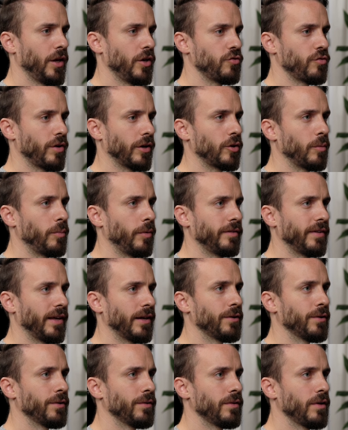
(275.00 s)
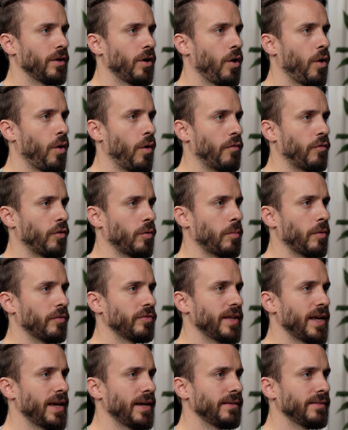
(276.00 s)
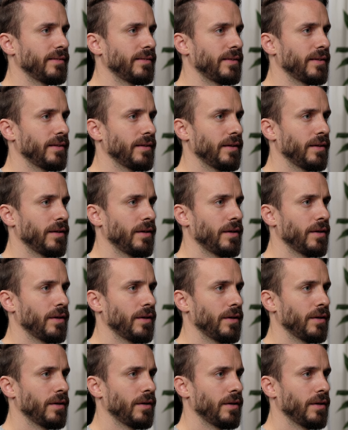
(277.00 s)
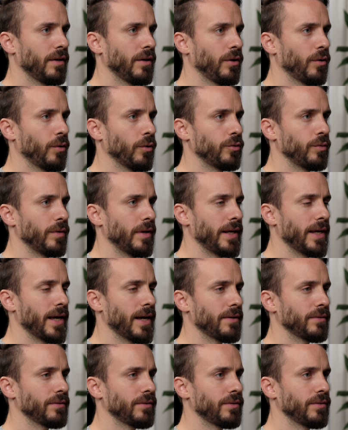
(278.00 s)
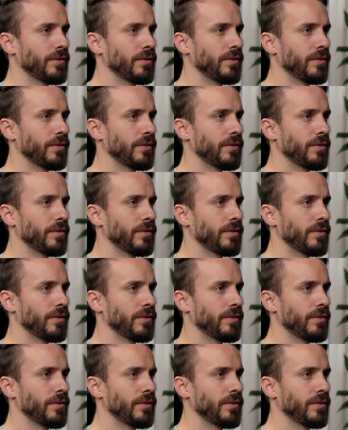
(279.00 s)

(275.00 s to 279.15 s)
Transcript: drag the plus icon, hover above text, go to layout,